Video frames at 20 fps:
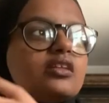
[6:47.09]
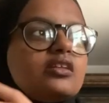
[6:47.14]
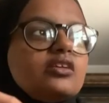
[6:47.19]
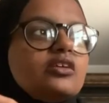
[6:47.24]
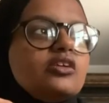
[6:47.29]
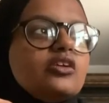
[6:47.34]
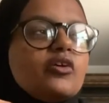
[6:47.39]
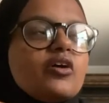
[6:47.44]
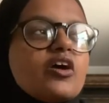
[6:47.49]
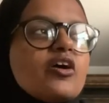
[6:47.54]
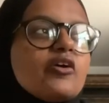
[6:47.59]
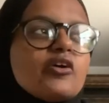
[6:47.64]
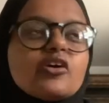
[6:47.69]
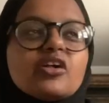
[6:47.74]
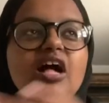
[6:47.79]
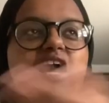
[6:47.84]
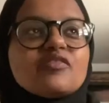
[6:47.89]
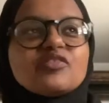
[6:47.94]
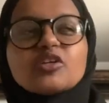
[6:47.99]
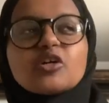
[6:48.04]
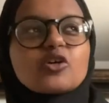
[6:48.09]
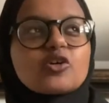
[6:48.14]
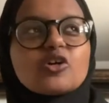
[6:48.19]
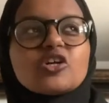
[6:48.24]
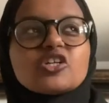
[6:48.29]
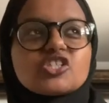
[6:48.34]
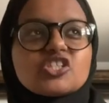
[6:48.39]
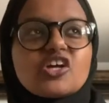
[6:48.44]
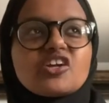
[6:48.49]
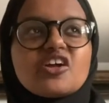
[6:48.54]
you know, Ariel having a
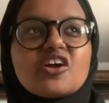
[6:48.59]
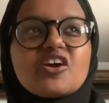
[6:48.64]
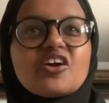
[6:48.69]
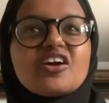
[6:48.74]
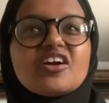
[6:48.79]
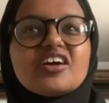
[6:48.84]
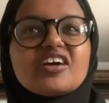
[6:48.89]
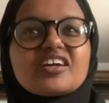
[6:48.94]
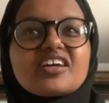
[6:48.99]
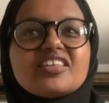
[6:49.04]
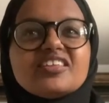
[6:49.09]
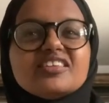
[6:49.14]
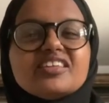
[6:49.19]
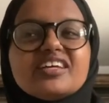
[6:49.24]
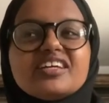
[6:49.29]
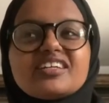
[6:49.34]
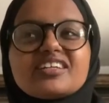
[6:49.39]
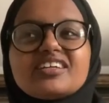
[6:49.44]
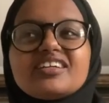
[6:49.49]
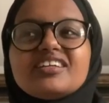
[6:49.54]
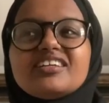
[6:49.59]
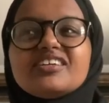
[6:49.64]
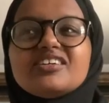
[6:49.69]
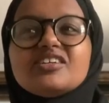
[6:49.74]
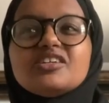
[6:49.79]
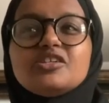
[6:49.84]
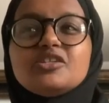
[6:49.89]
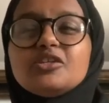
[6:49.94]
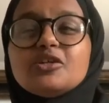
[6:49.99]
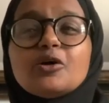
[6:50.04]
crush on Eric, and like,
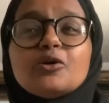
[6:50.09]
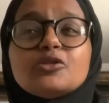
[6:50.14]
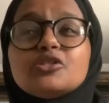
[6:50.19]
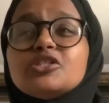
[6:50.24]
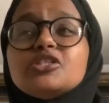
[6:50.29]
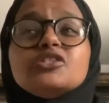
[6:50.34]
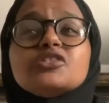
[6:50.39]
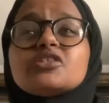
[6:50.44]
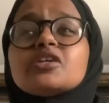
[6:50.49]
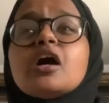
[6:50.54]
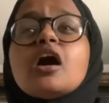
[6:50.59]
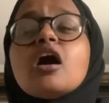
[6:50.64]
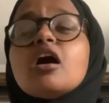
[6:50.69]
you know, she's